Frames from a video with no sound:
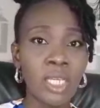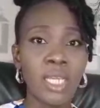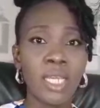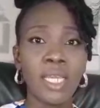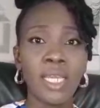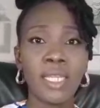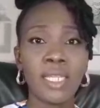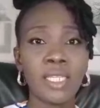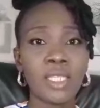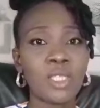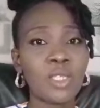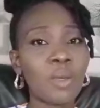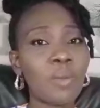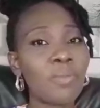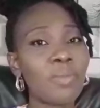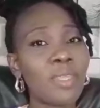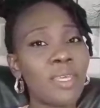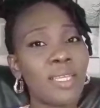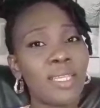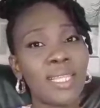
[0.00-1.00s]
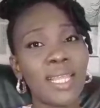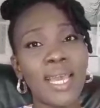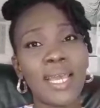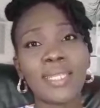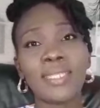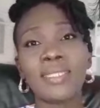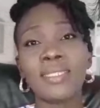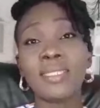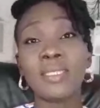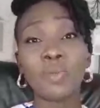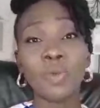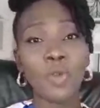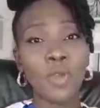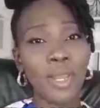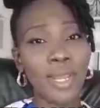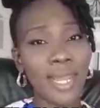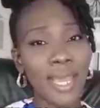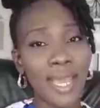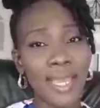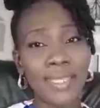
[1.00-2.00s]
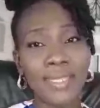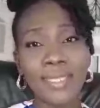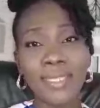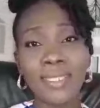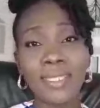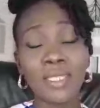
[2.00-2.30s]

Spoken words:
It is something that demoralizes,